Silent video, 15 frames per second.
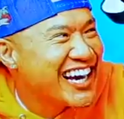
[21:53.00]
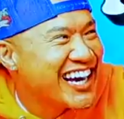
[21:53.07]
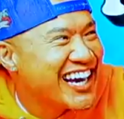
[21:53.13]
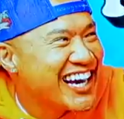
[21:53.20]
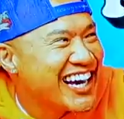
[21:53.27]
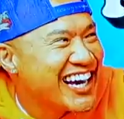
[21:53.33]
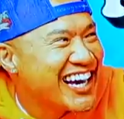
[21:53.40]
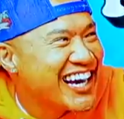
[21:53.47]

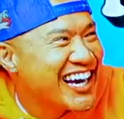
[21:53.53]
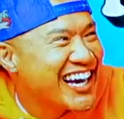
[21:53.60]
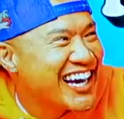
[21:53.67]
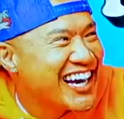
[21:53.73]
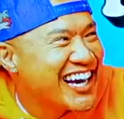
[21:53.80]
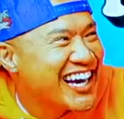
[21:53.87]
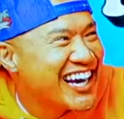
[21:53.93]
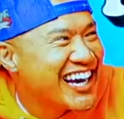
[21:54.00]

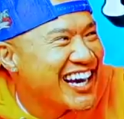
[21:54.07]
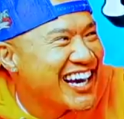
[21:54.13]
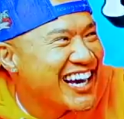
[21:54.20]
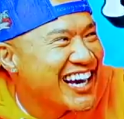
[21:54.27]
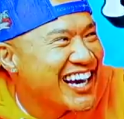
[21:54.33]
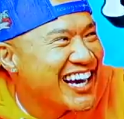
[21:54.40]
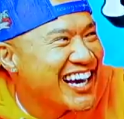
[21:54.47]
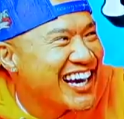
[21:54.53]

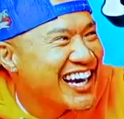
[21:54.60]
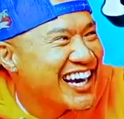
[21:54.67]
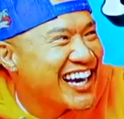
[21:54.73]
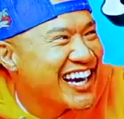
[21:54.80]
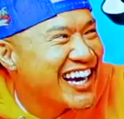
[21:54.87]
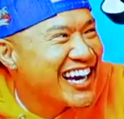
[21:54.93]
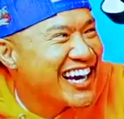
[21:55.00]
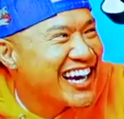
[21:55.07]

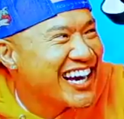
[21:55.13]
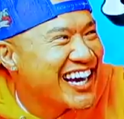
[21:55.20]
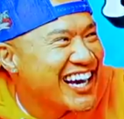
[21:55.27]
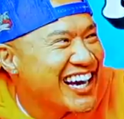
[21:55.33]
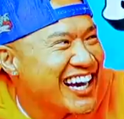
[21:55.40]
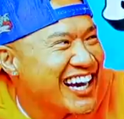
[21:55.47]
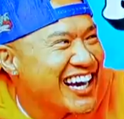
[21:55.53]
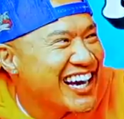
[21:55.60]

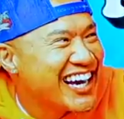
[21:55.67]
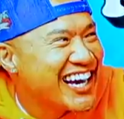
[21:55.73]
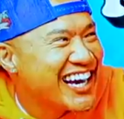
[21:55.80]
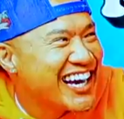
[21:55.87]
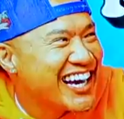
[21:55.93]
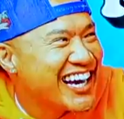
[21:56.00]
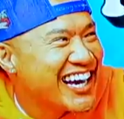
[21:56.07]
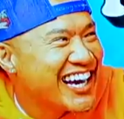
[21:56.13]

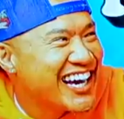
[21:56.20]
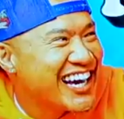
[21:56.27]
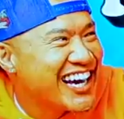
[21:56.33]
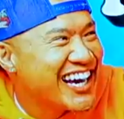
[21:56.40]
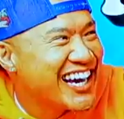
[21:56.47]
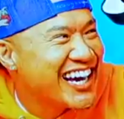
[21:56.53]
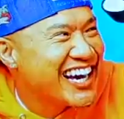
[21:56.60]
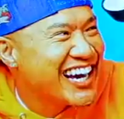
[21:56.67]
(silent)